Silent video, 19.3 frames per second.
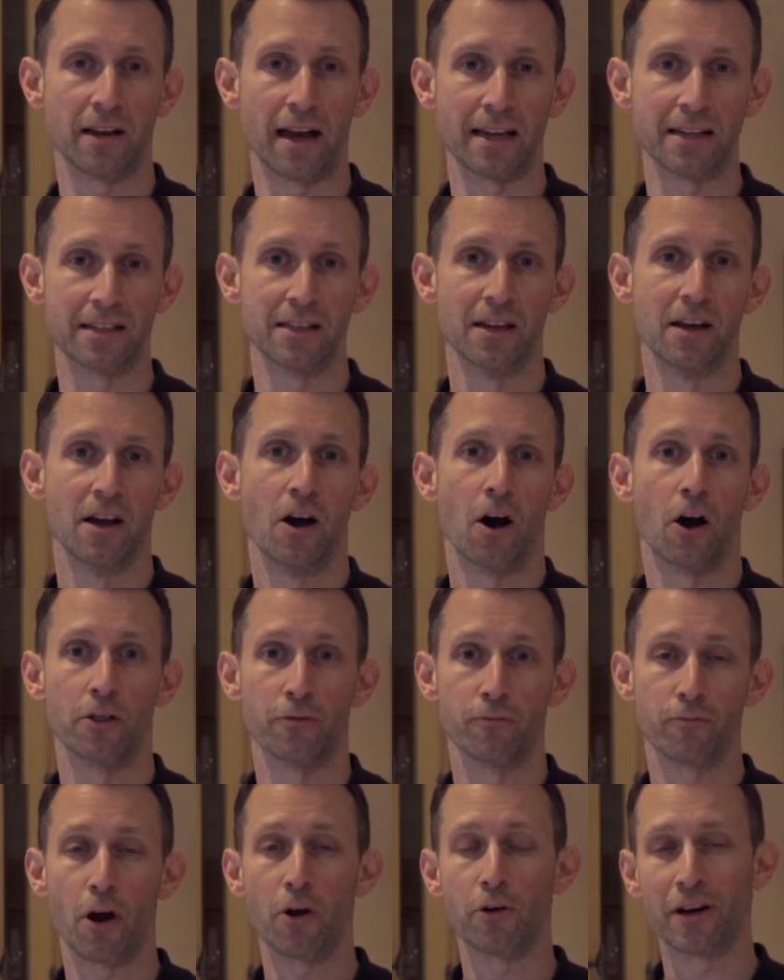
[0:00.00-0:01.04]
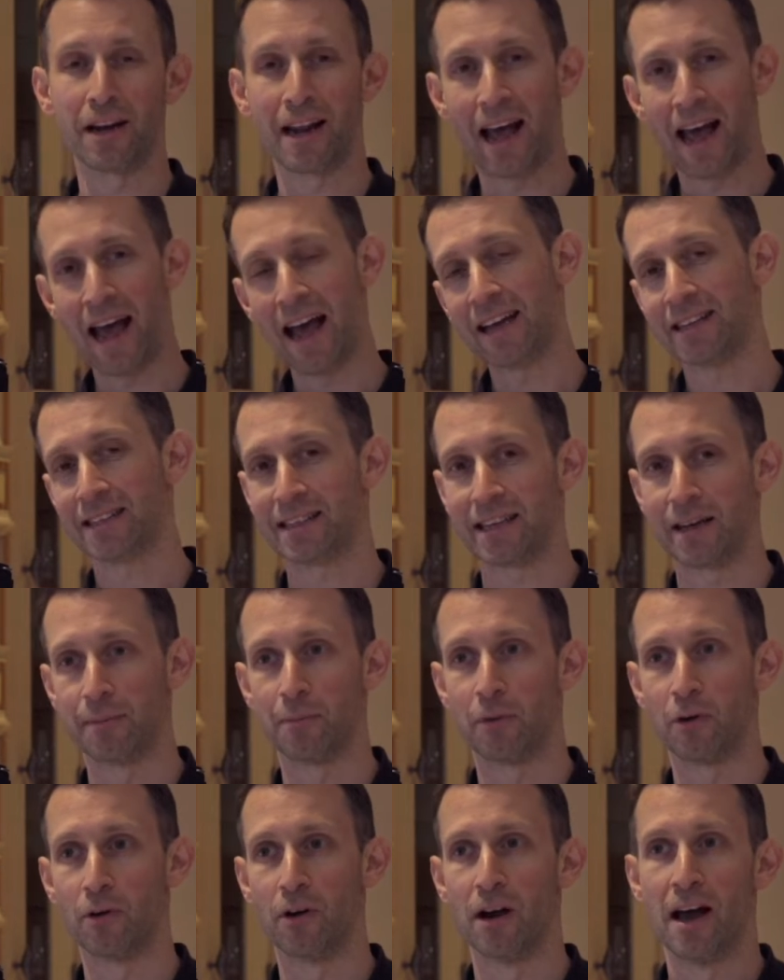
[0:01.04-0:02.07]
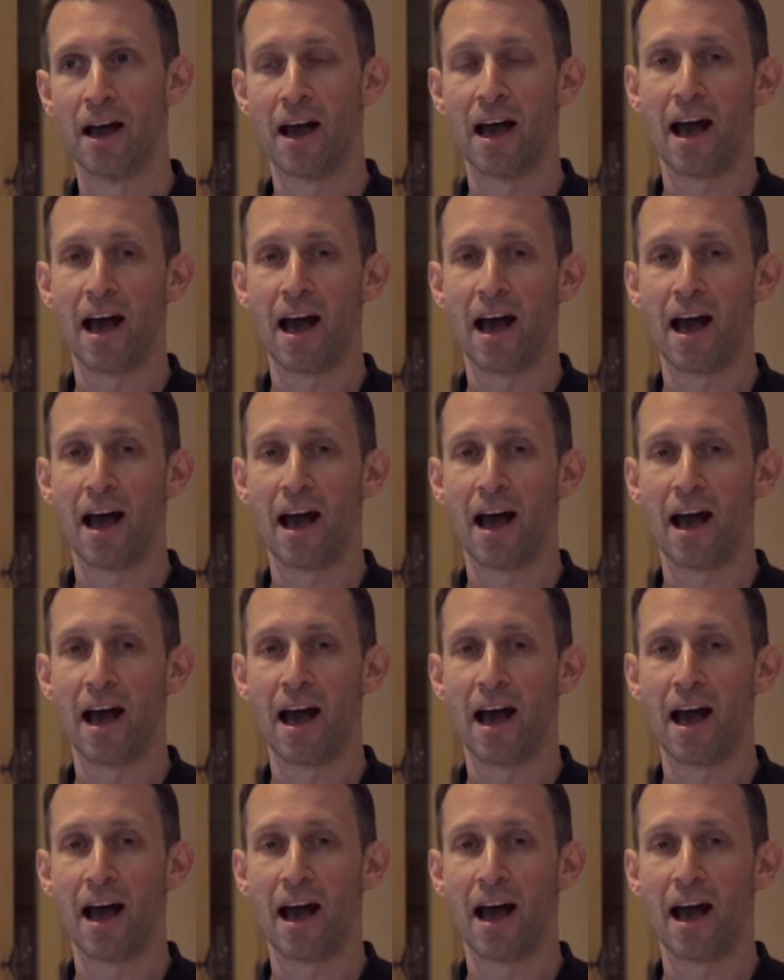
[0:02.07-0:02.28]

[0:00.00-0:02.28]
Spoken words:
lens on the Ronin S gimbal.